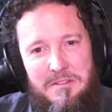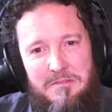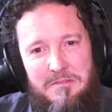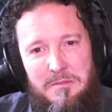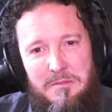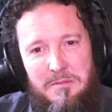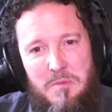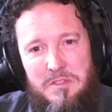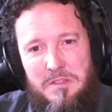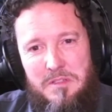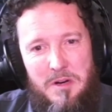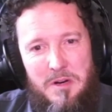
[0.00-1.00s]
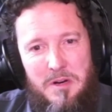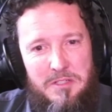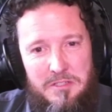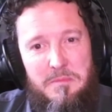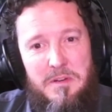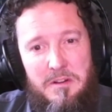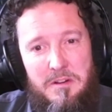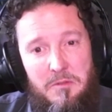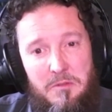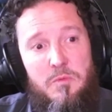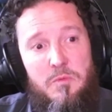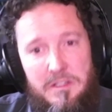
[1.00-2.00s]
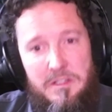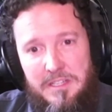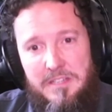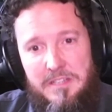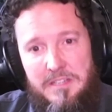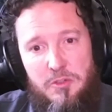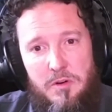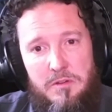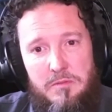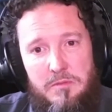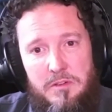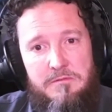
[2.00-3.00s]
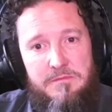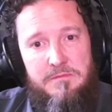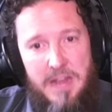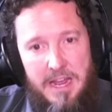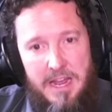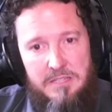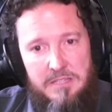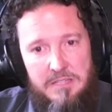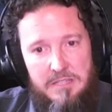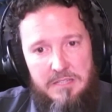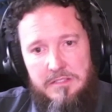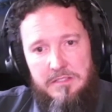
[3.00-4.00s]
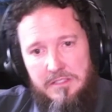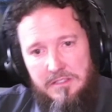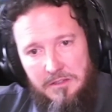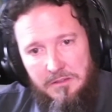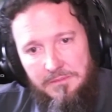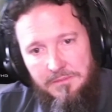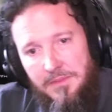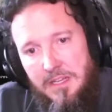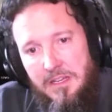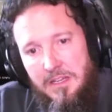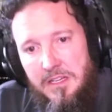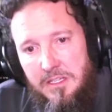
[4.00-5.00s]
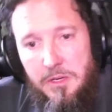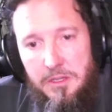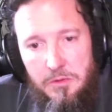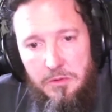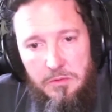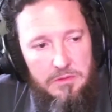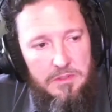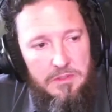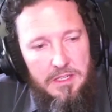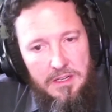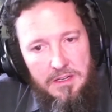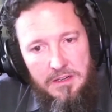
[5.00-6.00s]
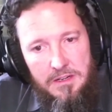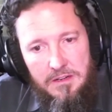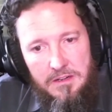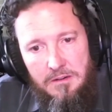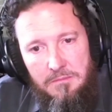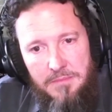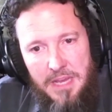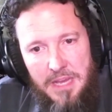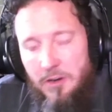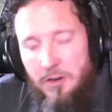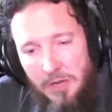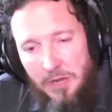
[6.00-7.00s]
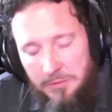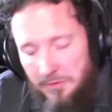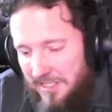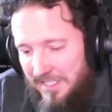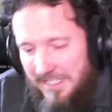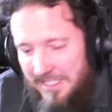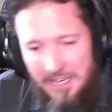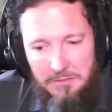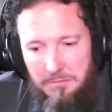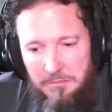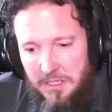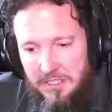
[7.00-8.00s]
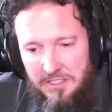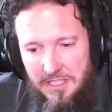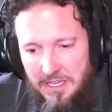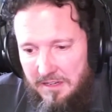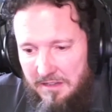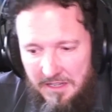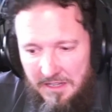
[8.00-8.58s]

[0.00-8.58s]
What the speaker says: for most of the projects we've been on, are really short, really fast build outs. So it's pretty cool. And it also helps with scaling, because then